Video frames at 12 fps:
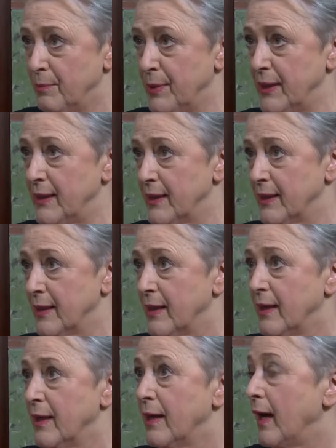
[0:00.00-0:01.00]
being
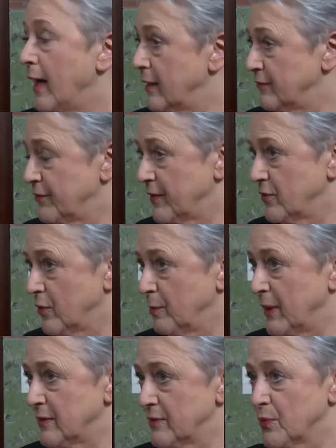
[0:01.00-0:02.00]
Alfred
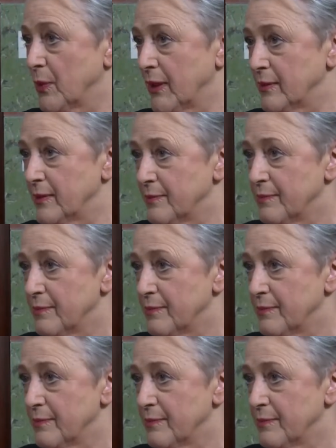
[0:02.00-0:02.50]
Nobel's will.